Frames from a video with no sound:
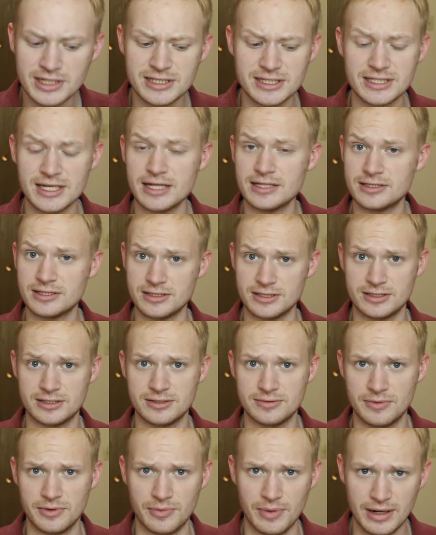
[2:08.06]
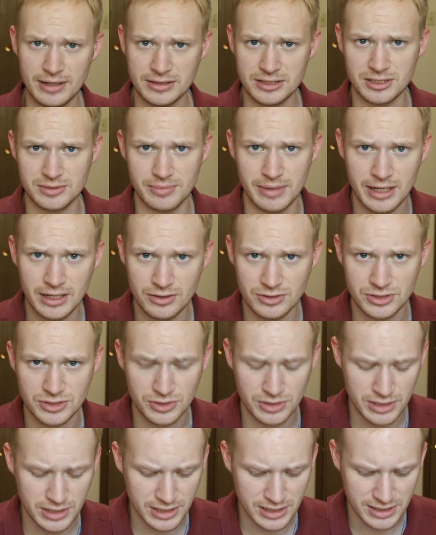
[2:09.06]
consensus, the Rotten Tomatoes
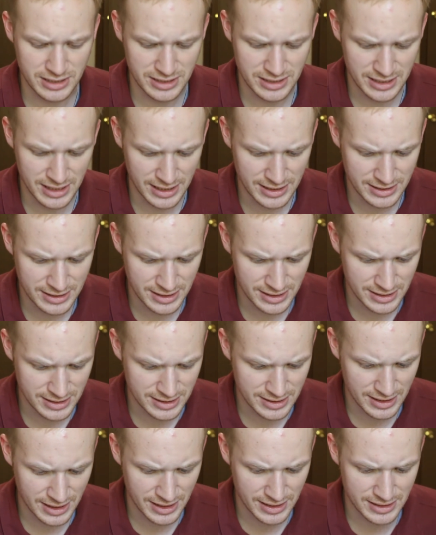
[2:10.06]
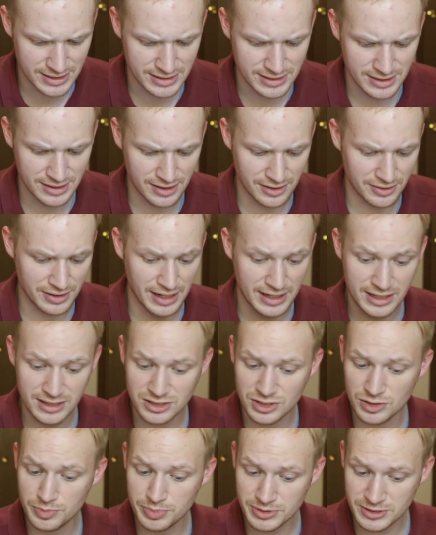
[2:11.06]
critic consensus is
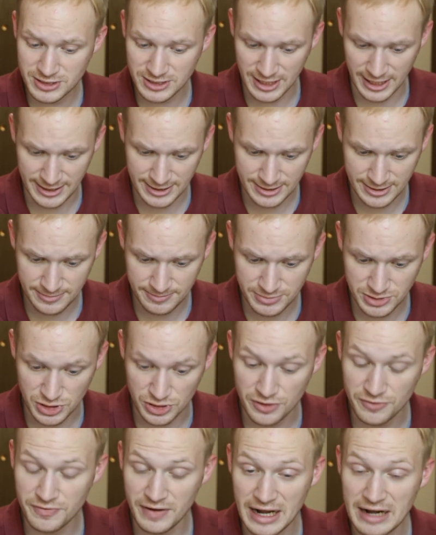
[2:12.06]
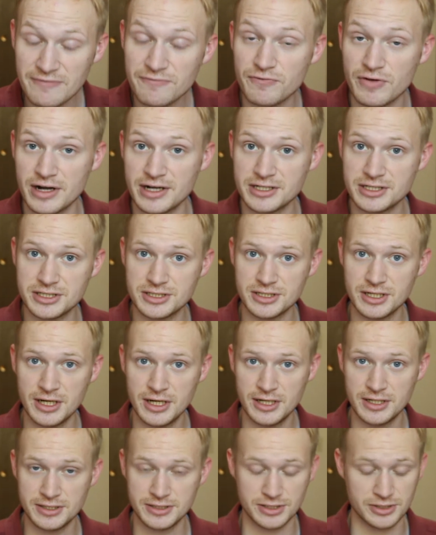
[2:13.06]
92%, certified fresh.
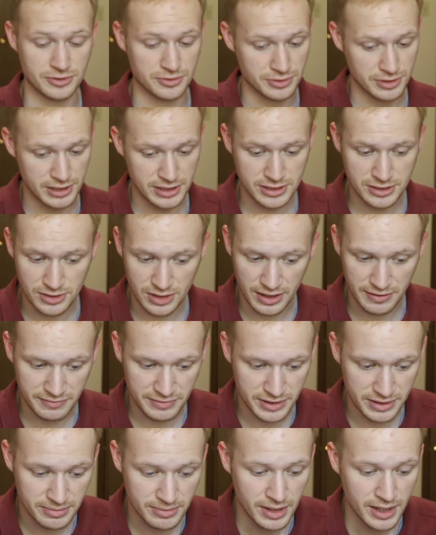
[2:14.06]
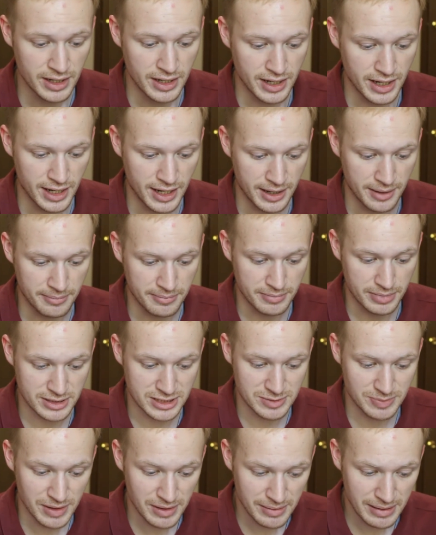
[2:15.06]
So critics are loving it. But
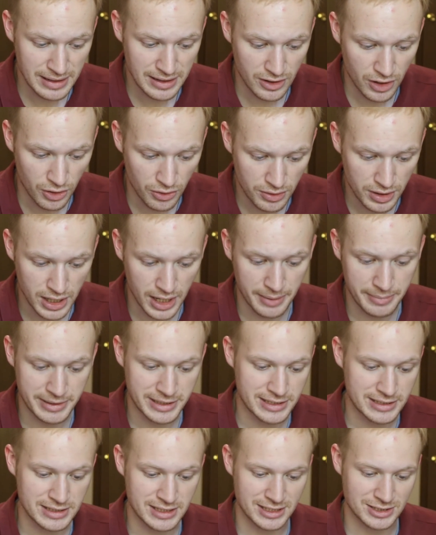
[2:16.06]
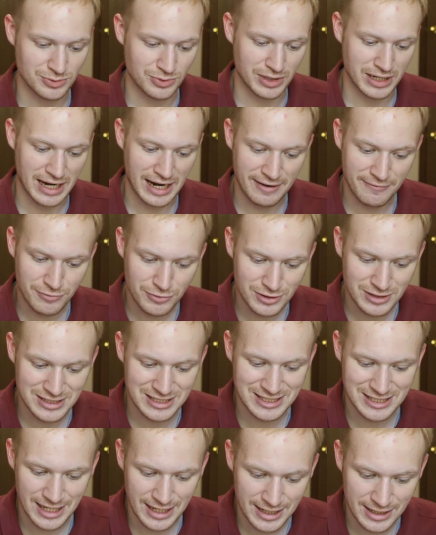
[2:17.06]
Spider-Man Homecoming does whatever a
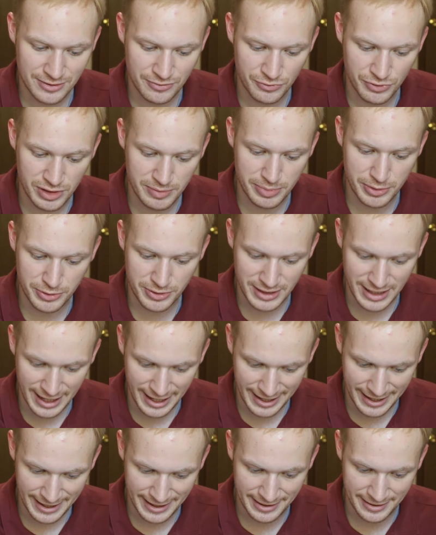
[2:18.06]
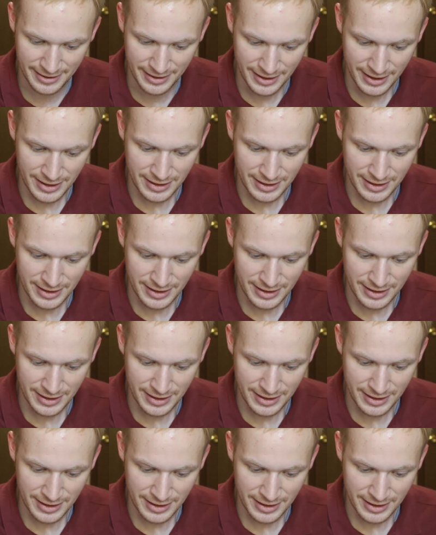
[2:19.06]
second reboot can,